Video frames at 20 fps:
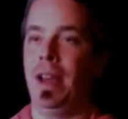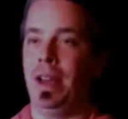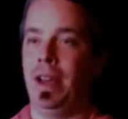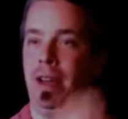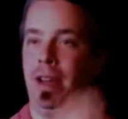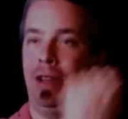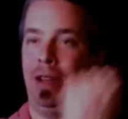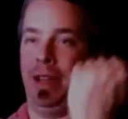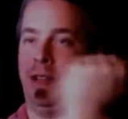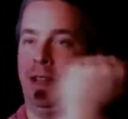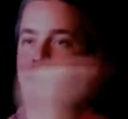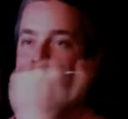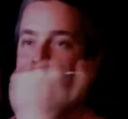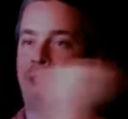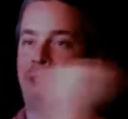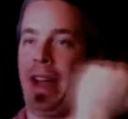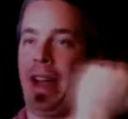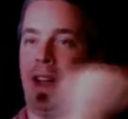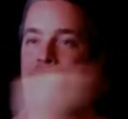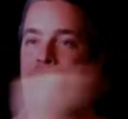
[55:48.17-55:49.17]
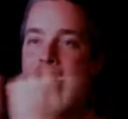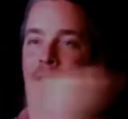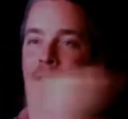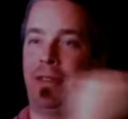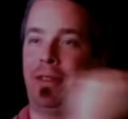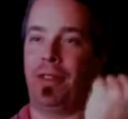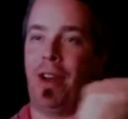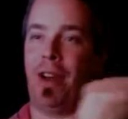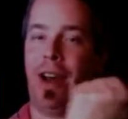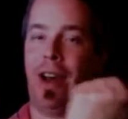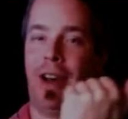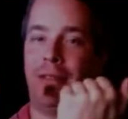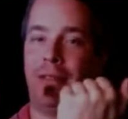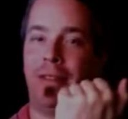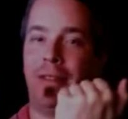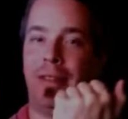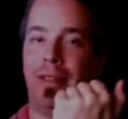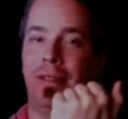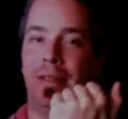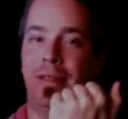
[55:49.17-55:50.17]
you take the handcuffs off
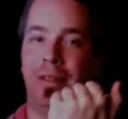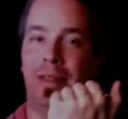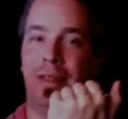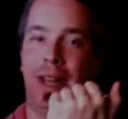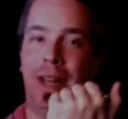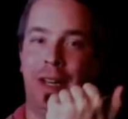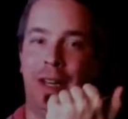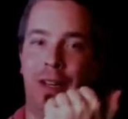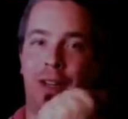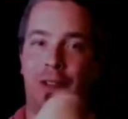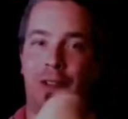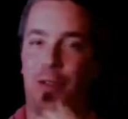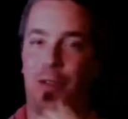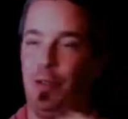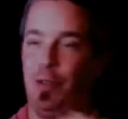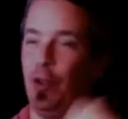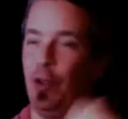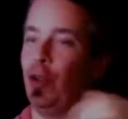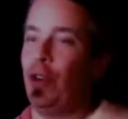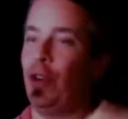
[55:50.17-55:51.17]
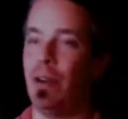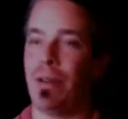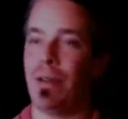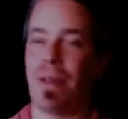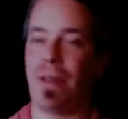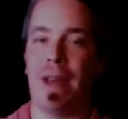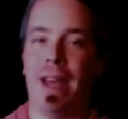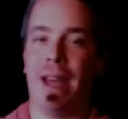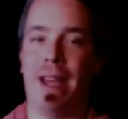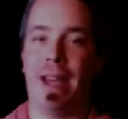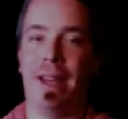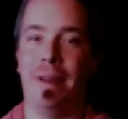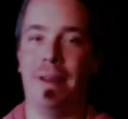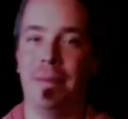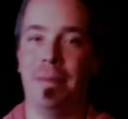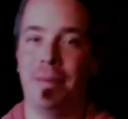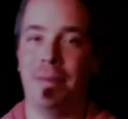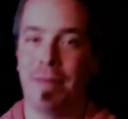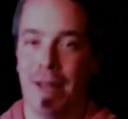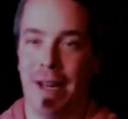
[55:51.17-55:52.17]
and you just do your thing.
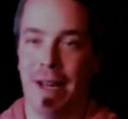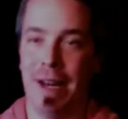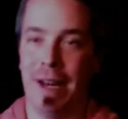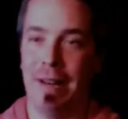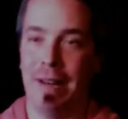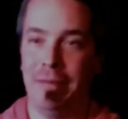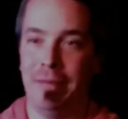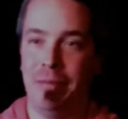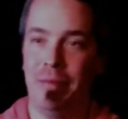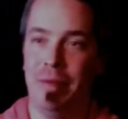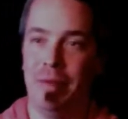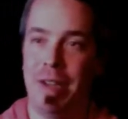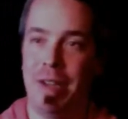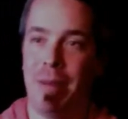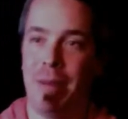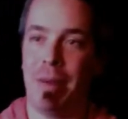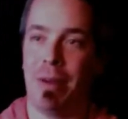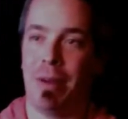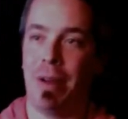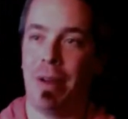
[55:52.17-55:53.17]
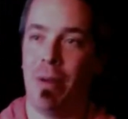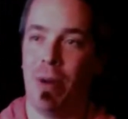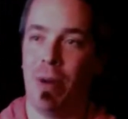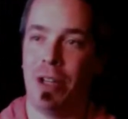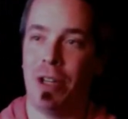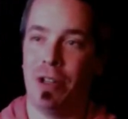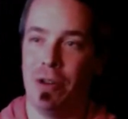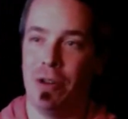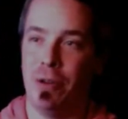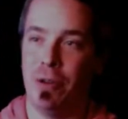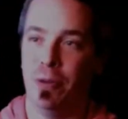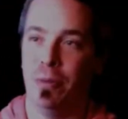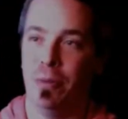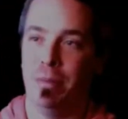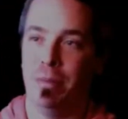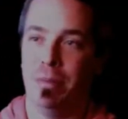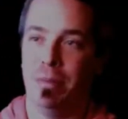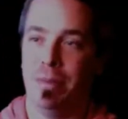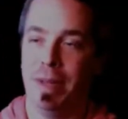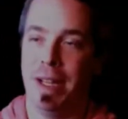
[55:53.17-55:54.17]
And typically, once you
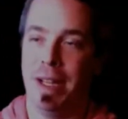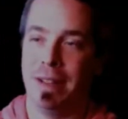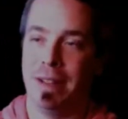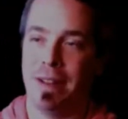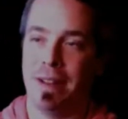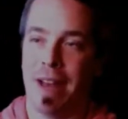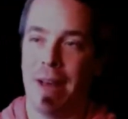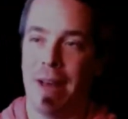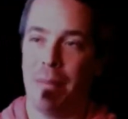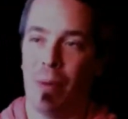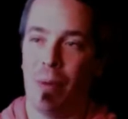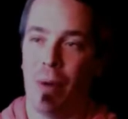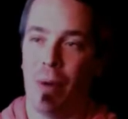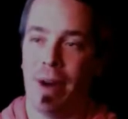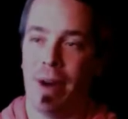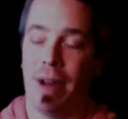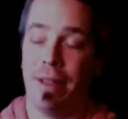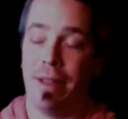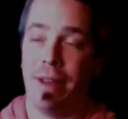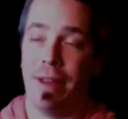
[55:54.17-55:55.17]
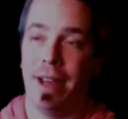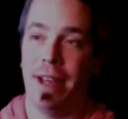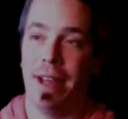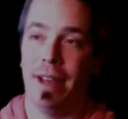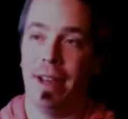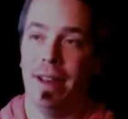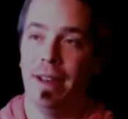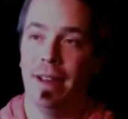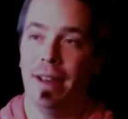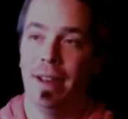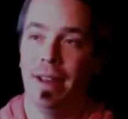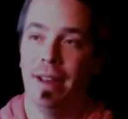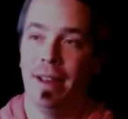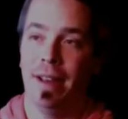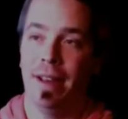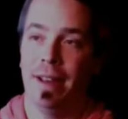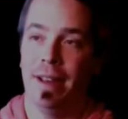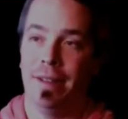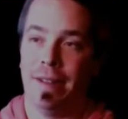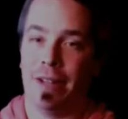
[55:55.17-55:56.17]
get to that point, I think
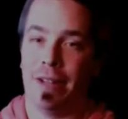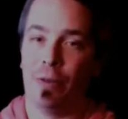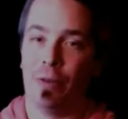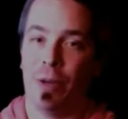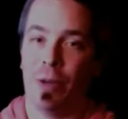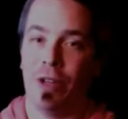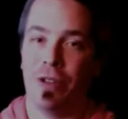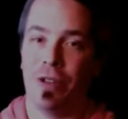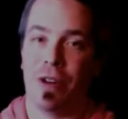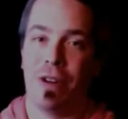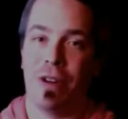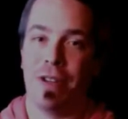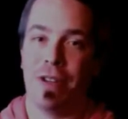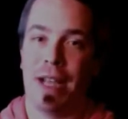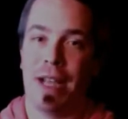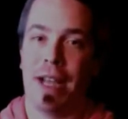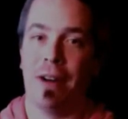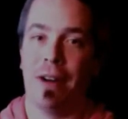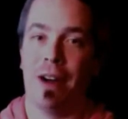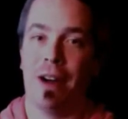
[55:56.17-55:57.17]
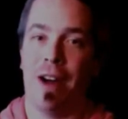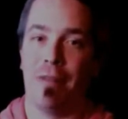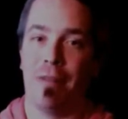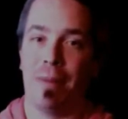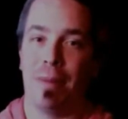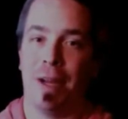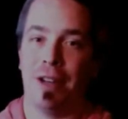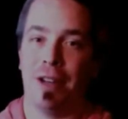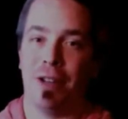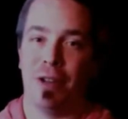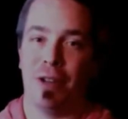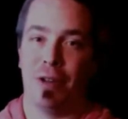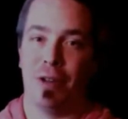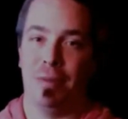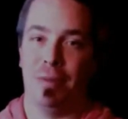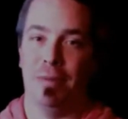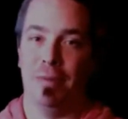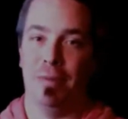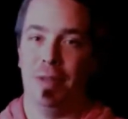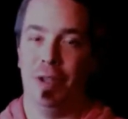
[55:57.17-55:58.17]
that's when you start taking off because you're
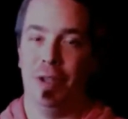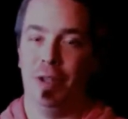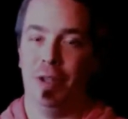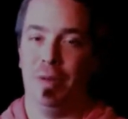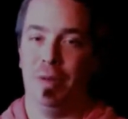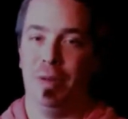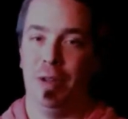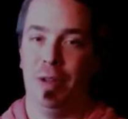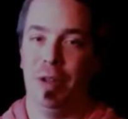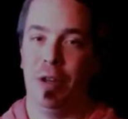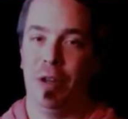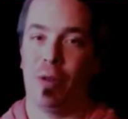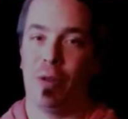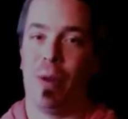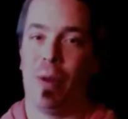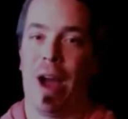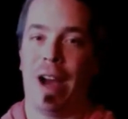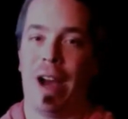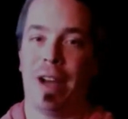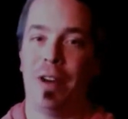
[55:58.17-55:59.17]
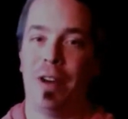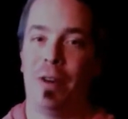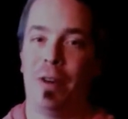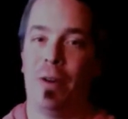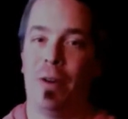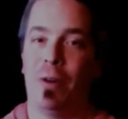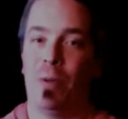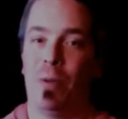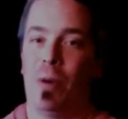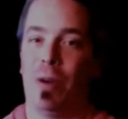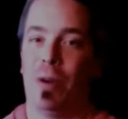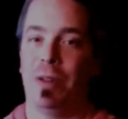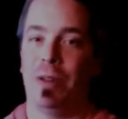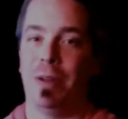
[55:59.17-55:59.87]
rocking your own world and